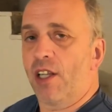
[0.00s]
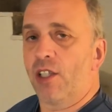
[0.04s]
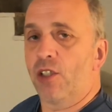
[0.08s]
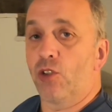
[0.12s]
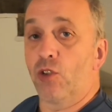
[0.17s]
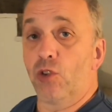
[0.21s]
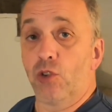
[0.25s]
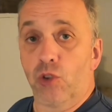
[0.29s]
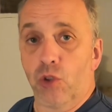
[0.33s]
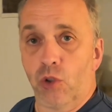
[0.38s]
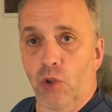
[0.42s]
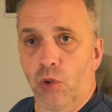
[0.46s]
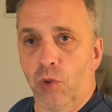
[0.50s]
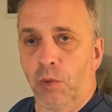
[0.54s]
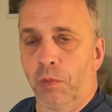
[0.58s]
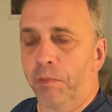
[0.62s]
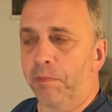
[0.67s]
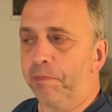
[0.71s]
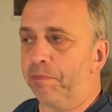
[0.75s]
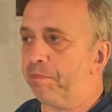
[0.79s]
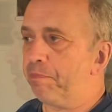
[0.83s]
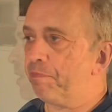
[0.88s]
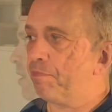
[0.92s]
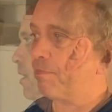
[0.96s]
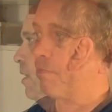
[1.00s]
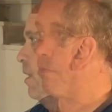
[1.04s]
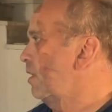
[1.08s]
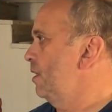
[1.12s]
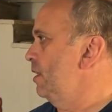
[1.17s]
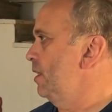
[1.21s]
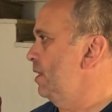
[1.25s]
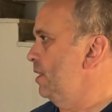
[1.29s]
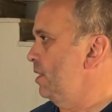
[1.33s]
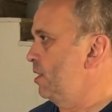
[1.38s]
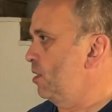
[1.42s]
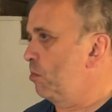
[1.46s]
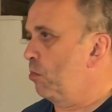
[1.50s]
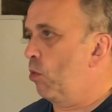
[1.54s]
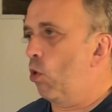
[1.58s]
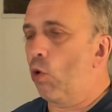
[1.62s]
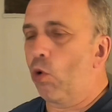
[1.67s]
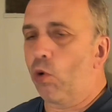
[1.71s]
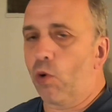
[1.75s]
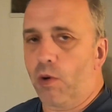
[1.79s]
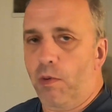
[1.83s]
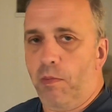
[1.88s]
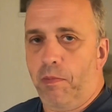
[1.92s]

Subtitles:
to do. It's more